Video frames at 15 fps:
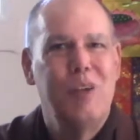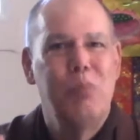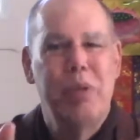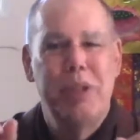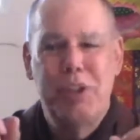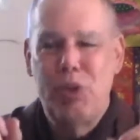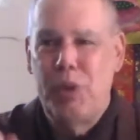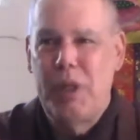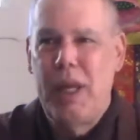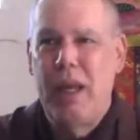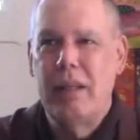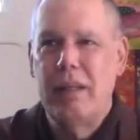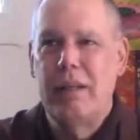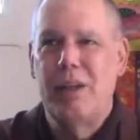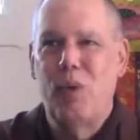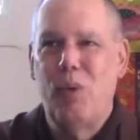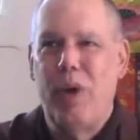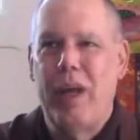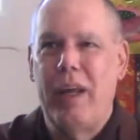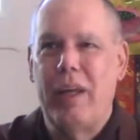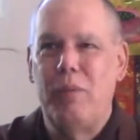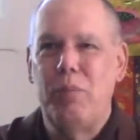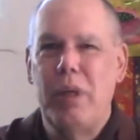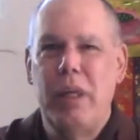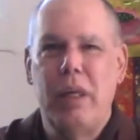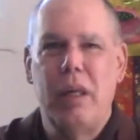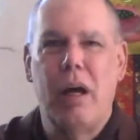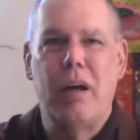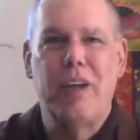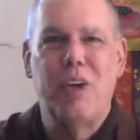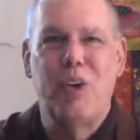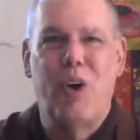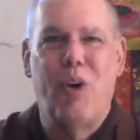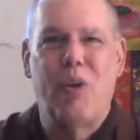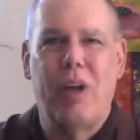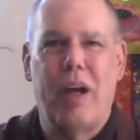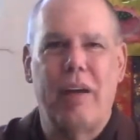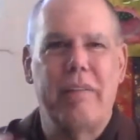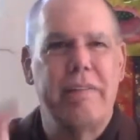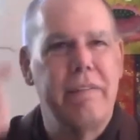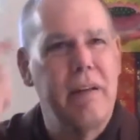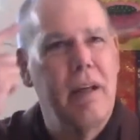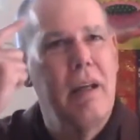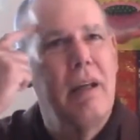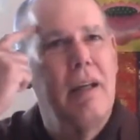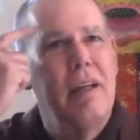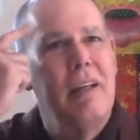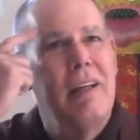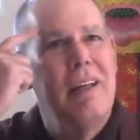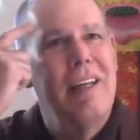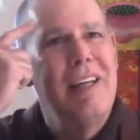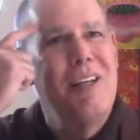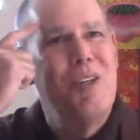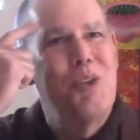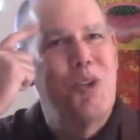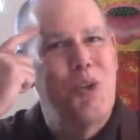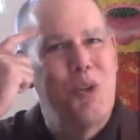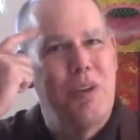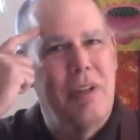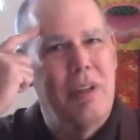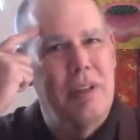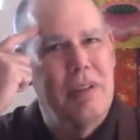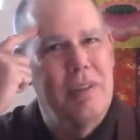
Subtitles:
But you can get away being young your whole life internally.